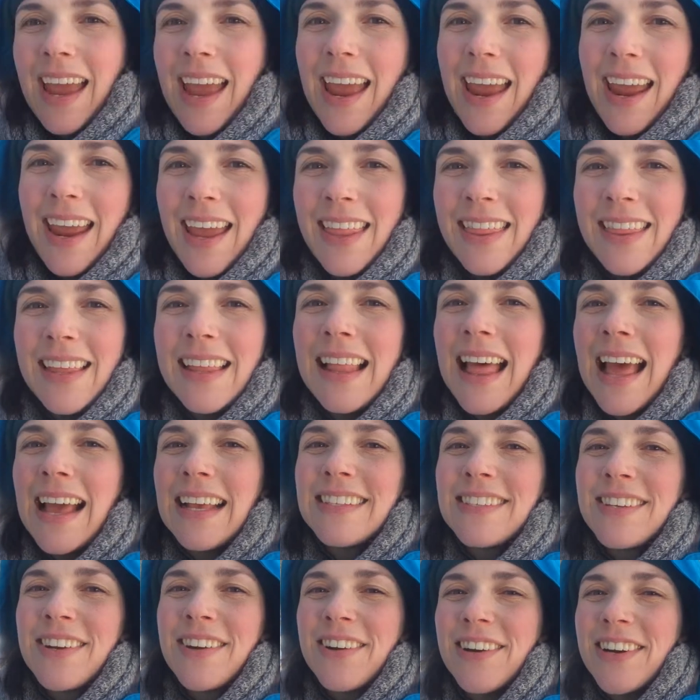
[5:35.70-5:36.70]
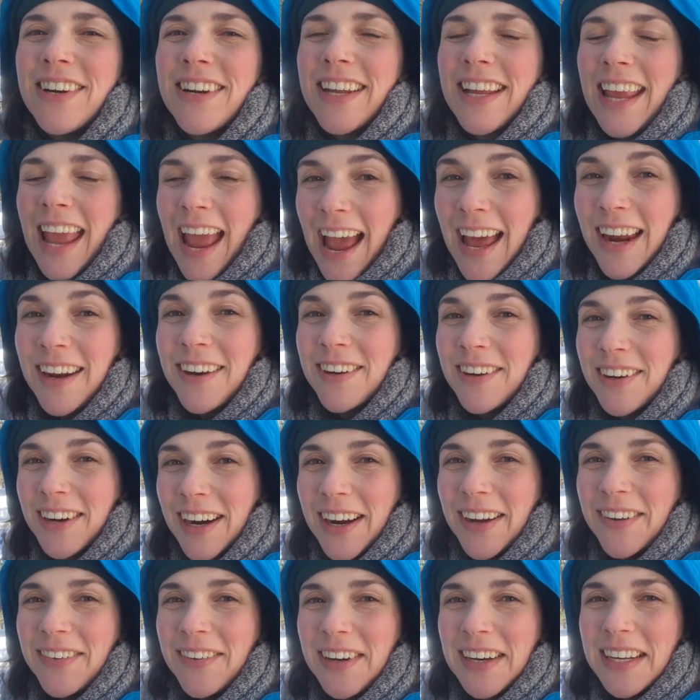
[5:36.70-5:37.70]
And the last
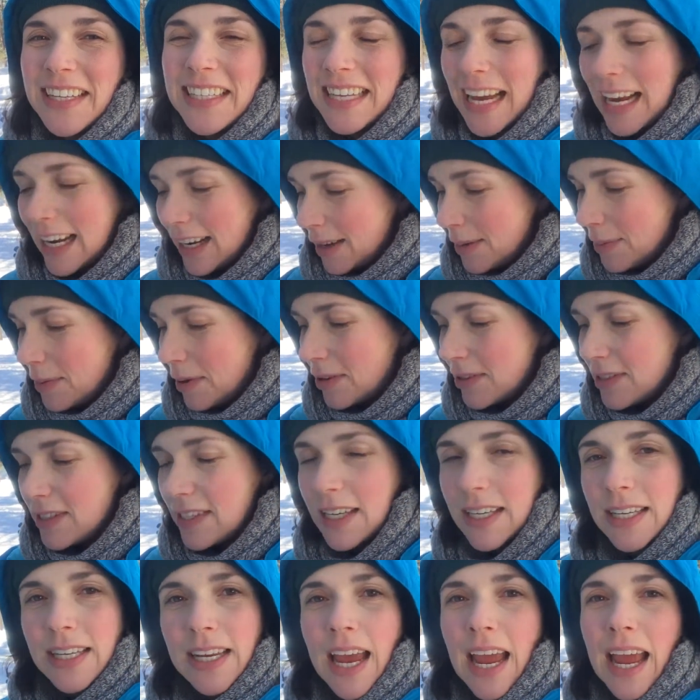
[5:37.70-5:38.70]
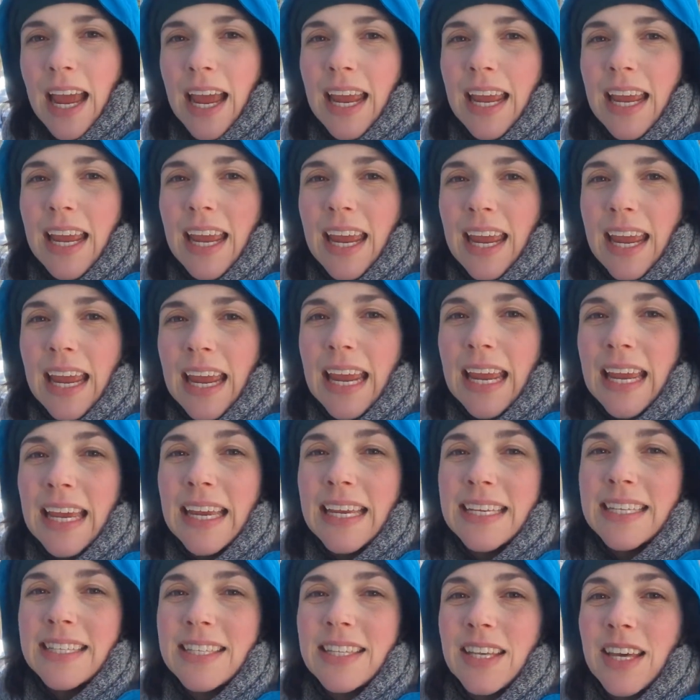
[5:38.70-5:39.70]
category I want to talk about today
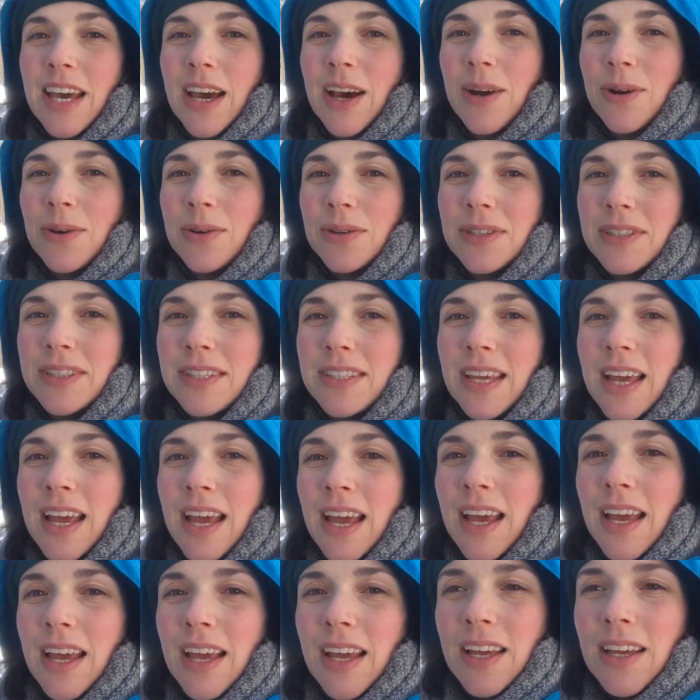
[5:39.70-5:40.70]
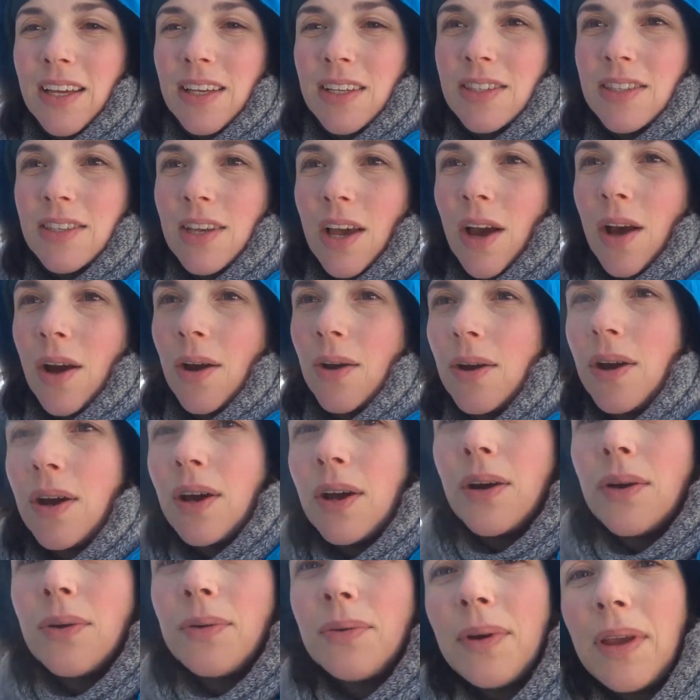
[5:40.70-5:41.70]
is coats. So
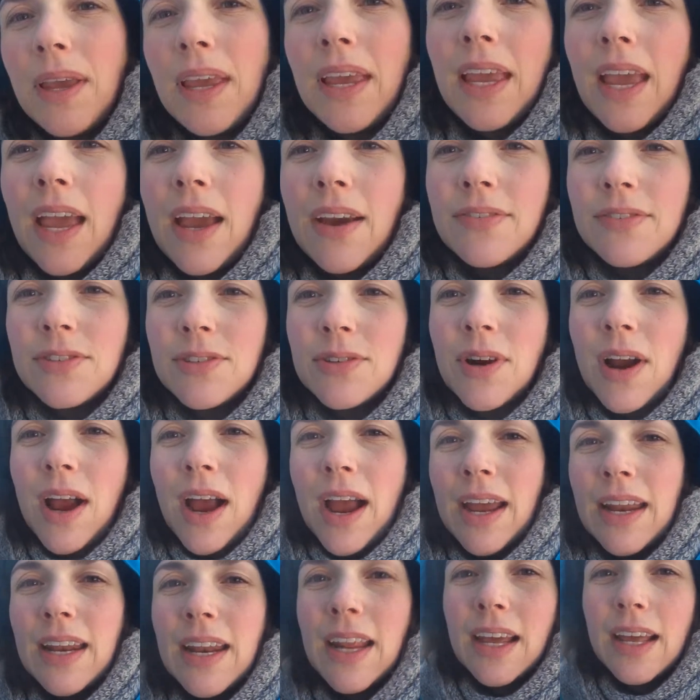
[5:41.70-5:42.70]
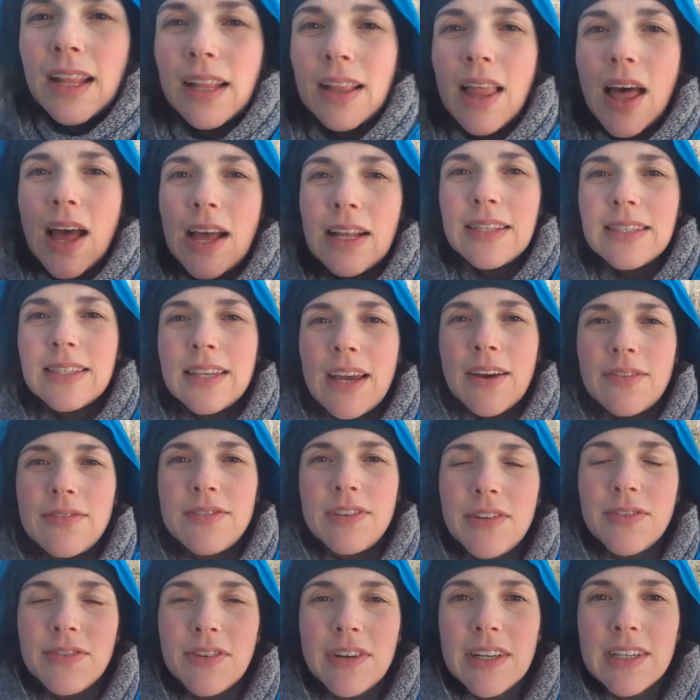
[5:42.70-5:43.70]
we have tried lots of
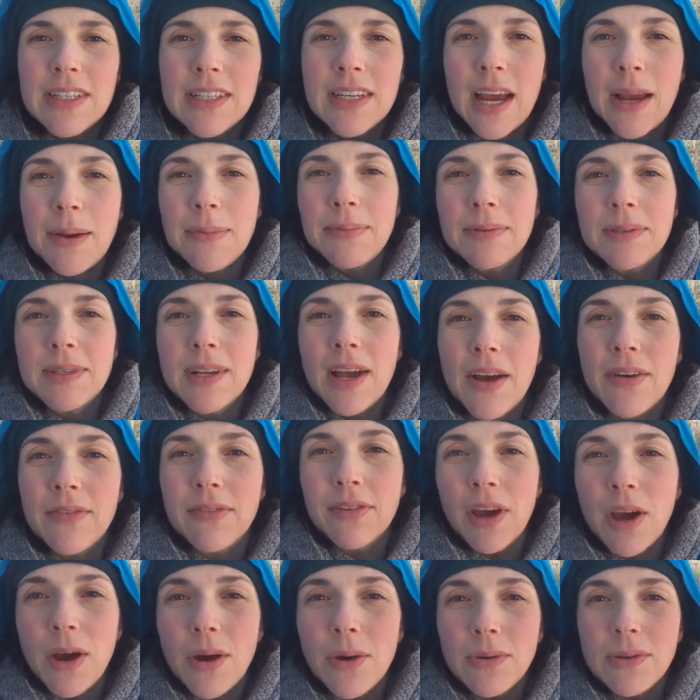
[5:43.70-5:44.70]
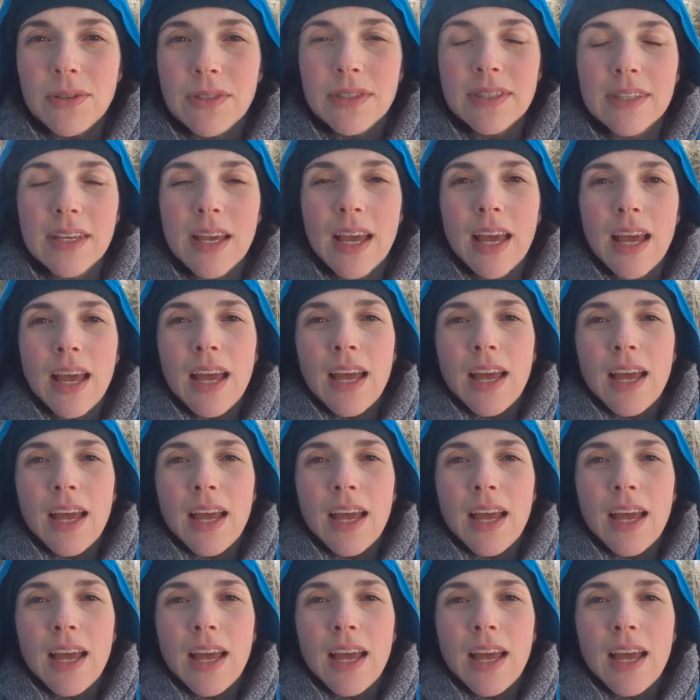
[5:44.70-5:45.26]
different types of coats.